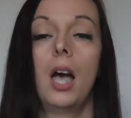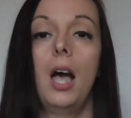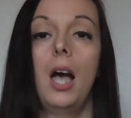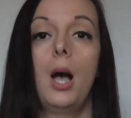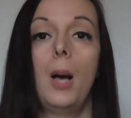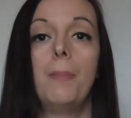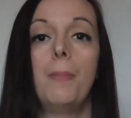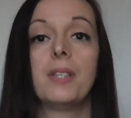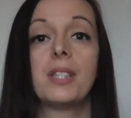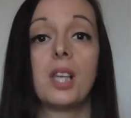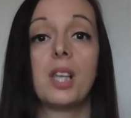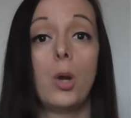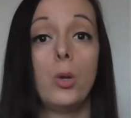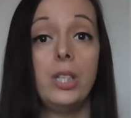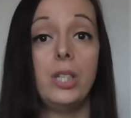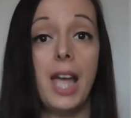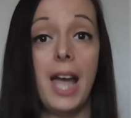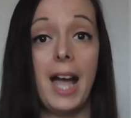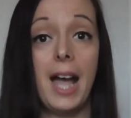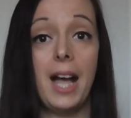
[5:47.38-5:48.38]
Um, so
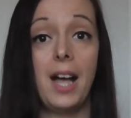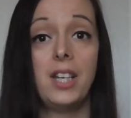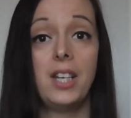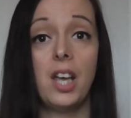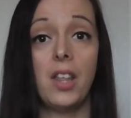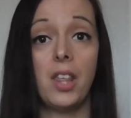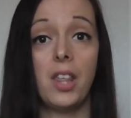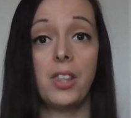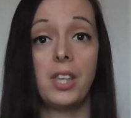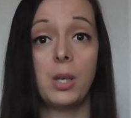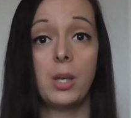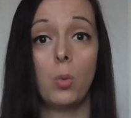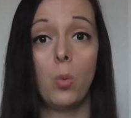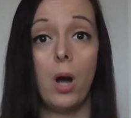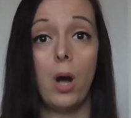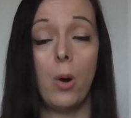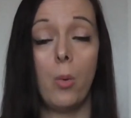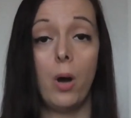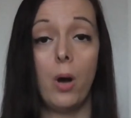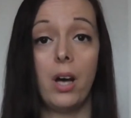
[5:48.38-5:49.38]
yeah, another thing
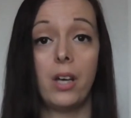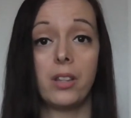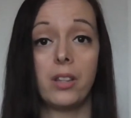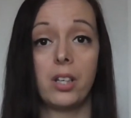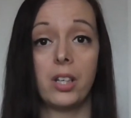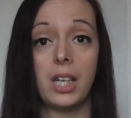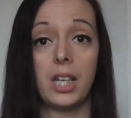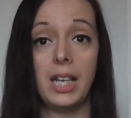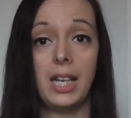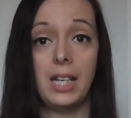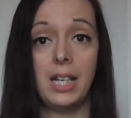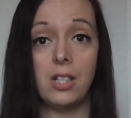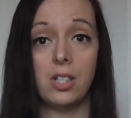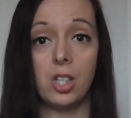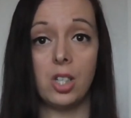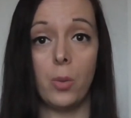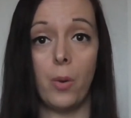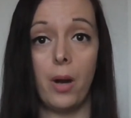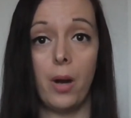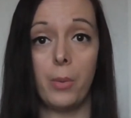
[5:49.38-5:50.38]
well worth looking
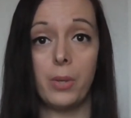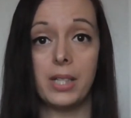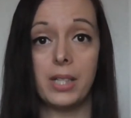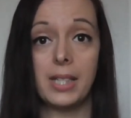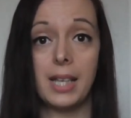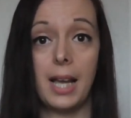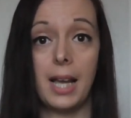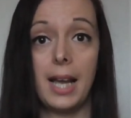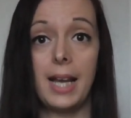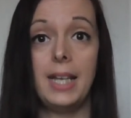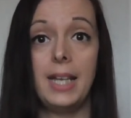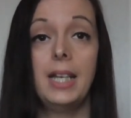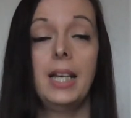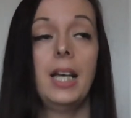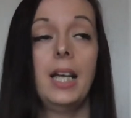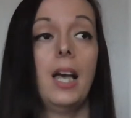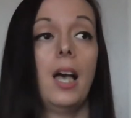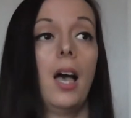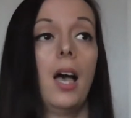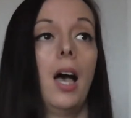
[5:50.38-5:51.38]
into, I would say.
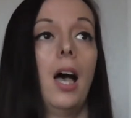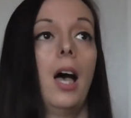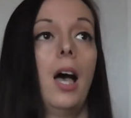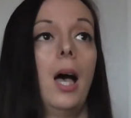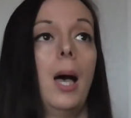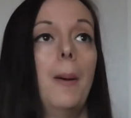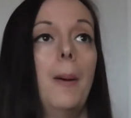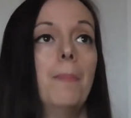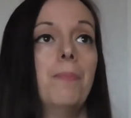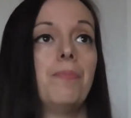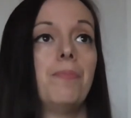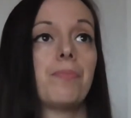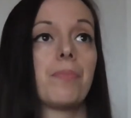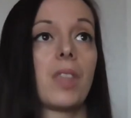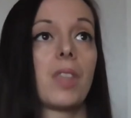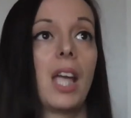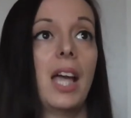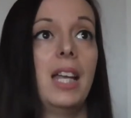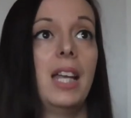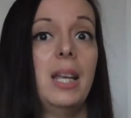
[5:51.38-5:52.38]
Um,
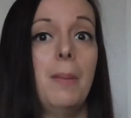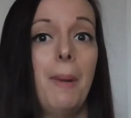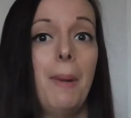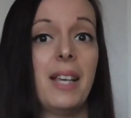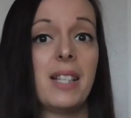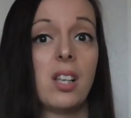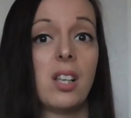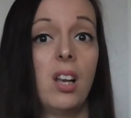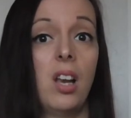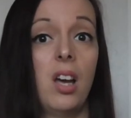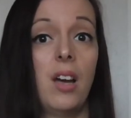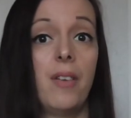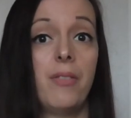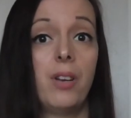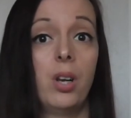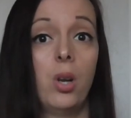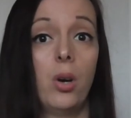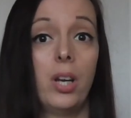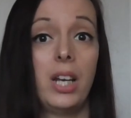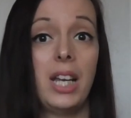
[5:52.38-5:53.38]
and it makes our life
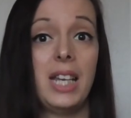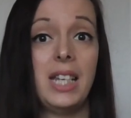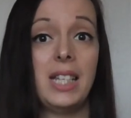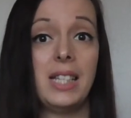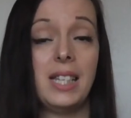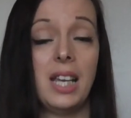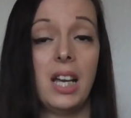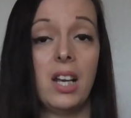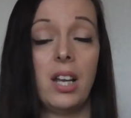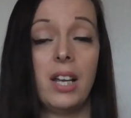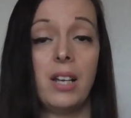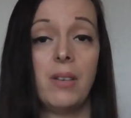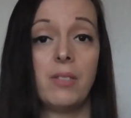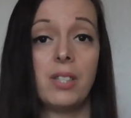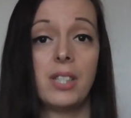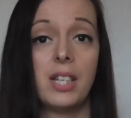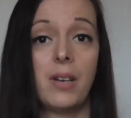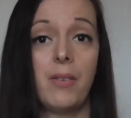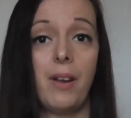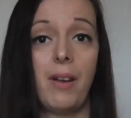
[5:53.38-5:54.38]
a lot easier
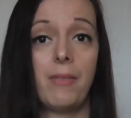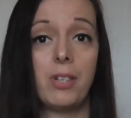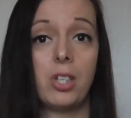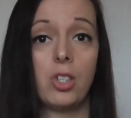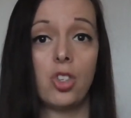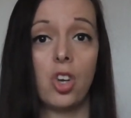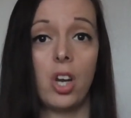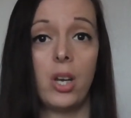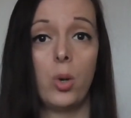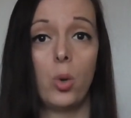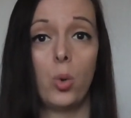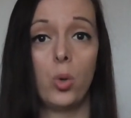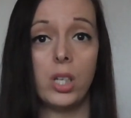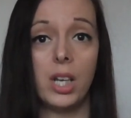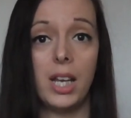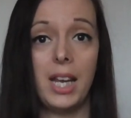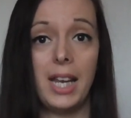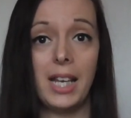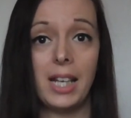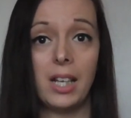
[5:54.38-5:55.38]
instead of having to try and
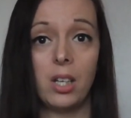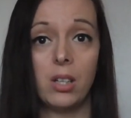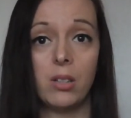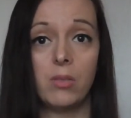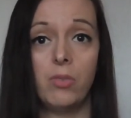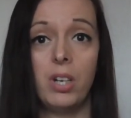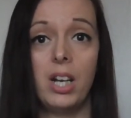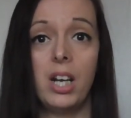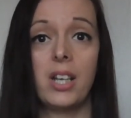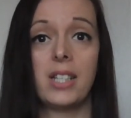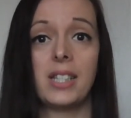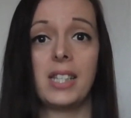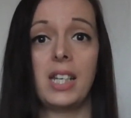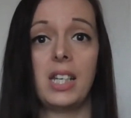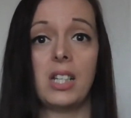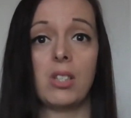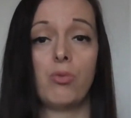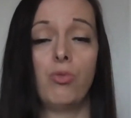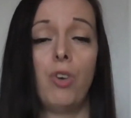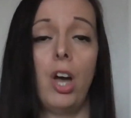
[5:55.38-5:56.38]
order ink and realizing
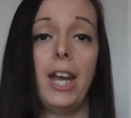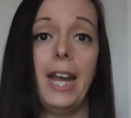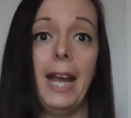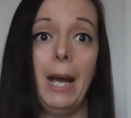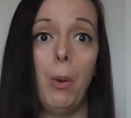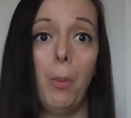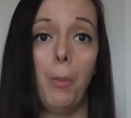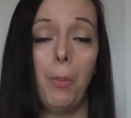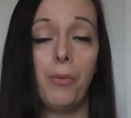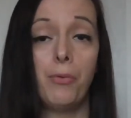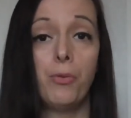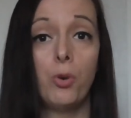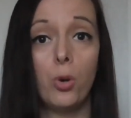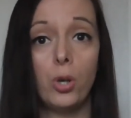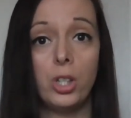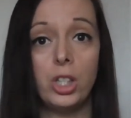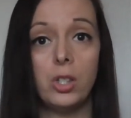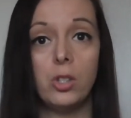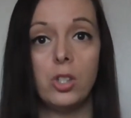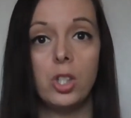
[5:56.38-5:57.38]
it's run out
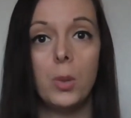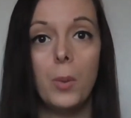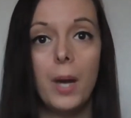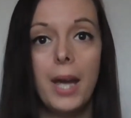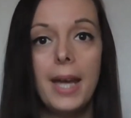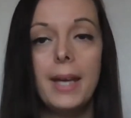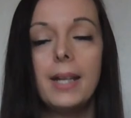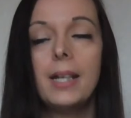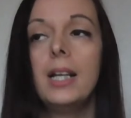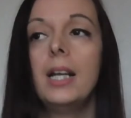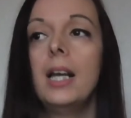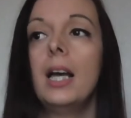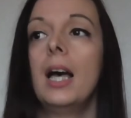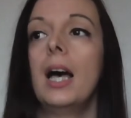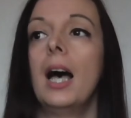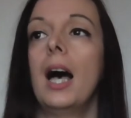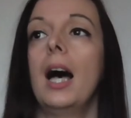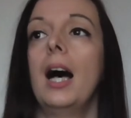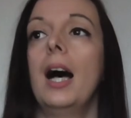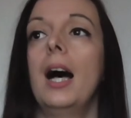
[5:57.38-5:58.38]
before you do it
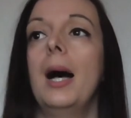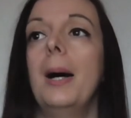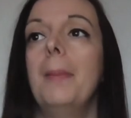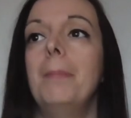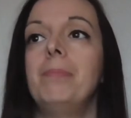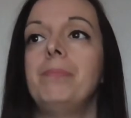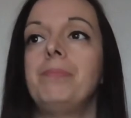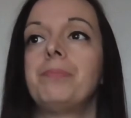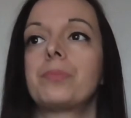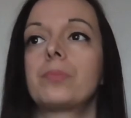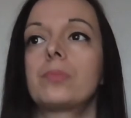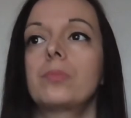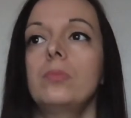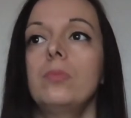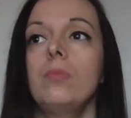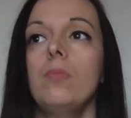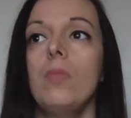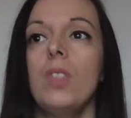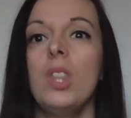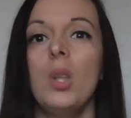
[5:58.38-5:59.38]
um,
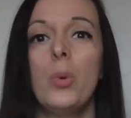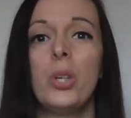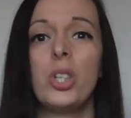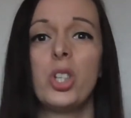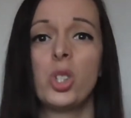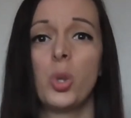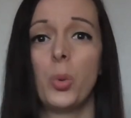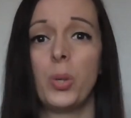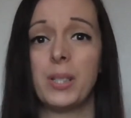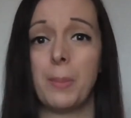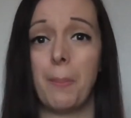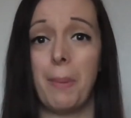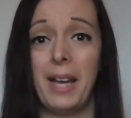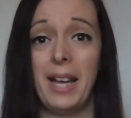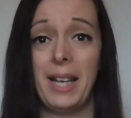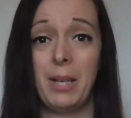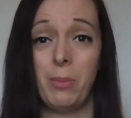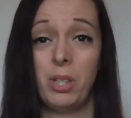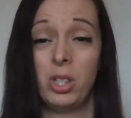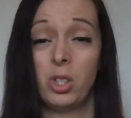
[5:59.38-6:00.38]
which is always a
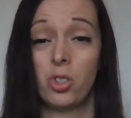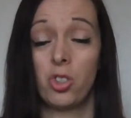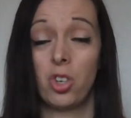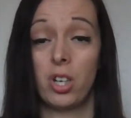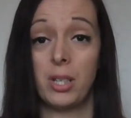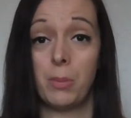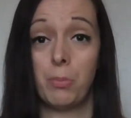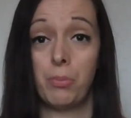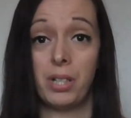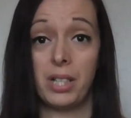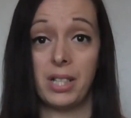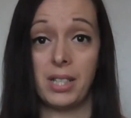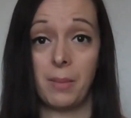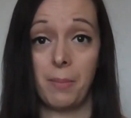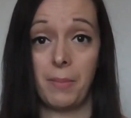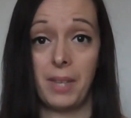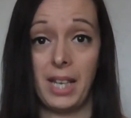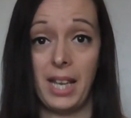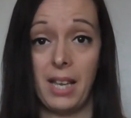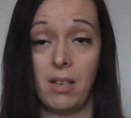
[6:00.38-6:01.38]
pain when you're trying to print
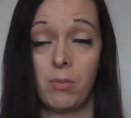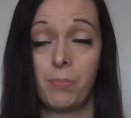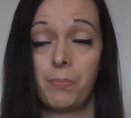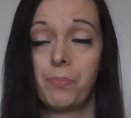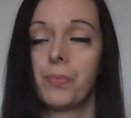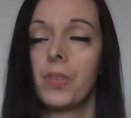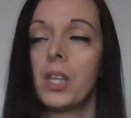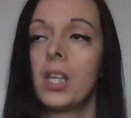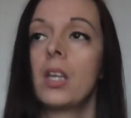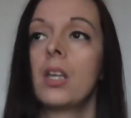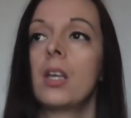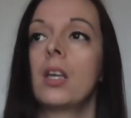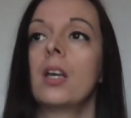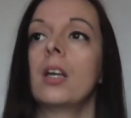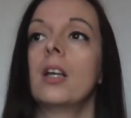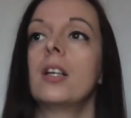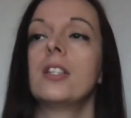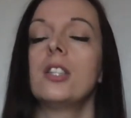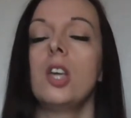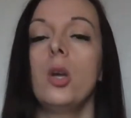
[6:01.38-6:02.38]
something out
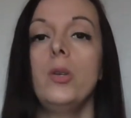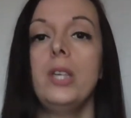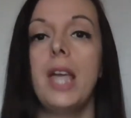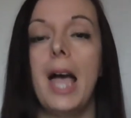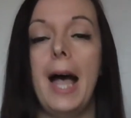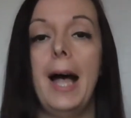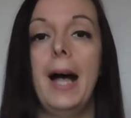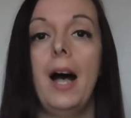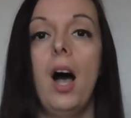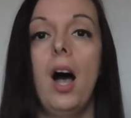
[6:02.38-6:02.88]
so yeah